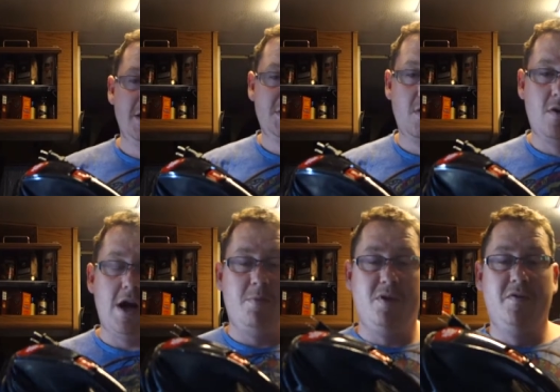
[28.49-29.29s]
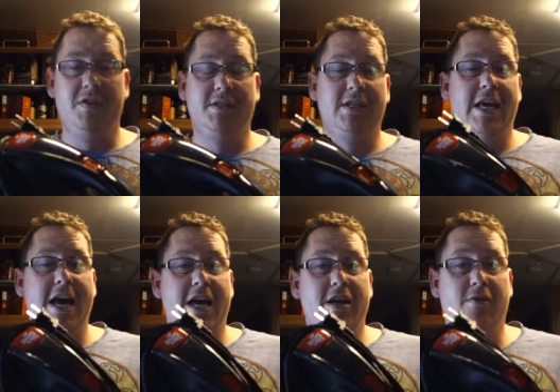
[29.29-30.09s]
So I previously
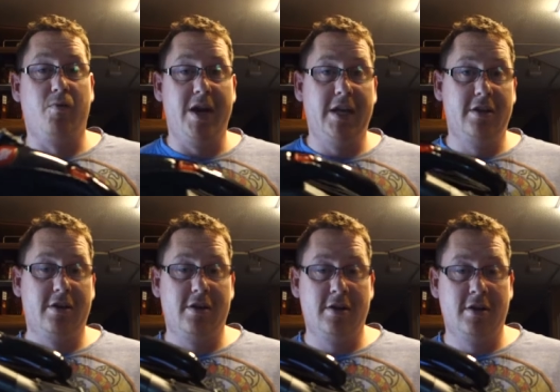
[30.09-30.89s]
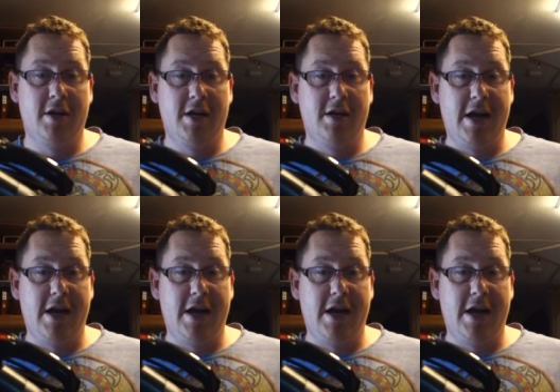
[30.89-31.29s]
had a regular uh,